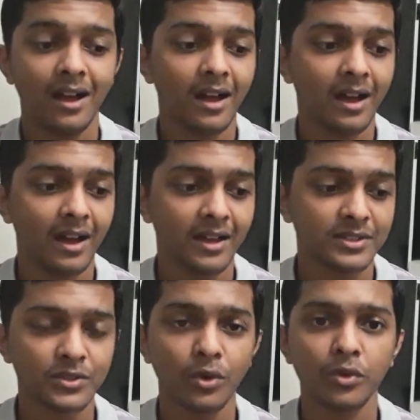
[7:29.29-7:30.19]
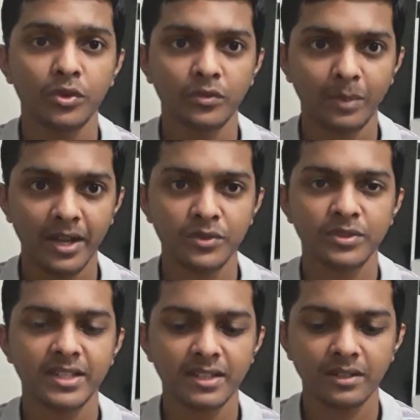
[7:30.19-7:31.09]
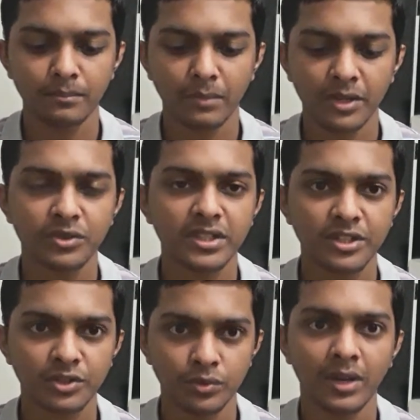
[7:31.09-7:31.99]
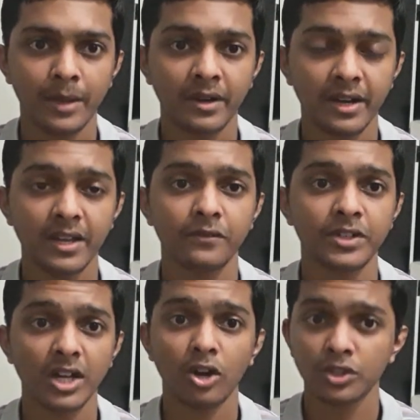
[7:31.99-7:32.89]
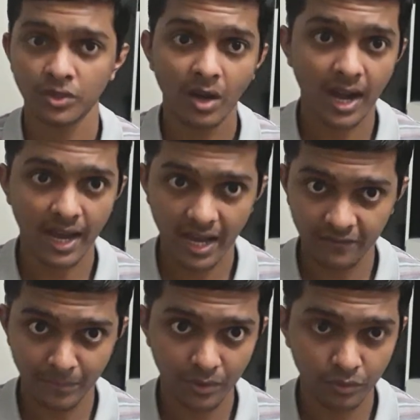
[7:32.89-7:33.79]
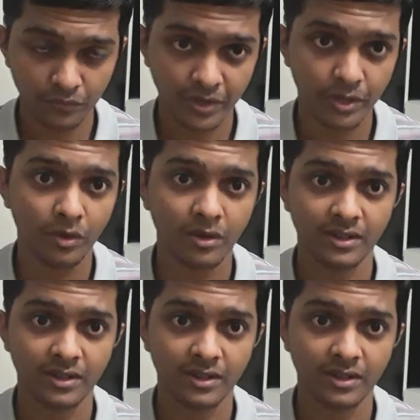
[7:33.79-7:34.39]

And so by using this tool library, which also I have my own video,